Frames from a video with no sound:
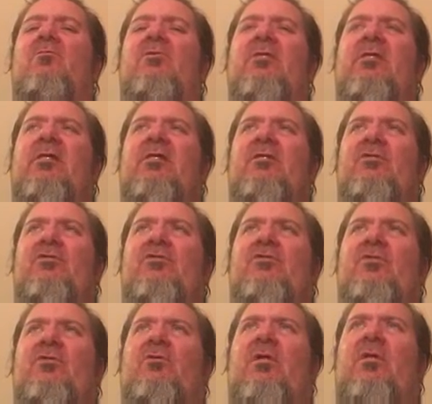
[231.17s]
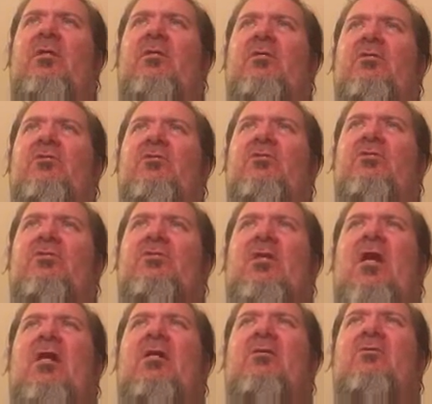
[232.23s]
needs and
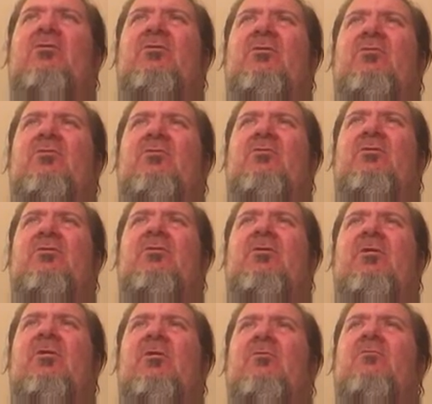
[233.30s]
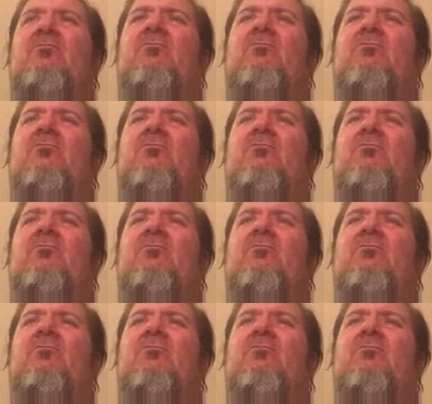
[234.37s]
desires and, and uh,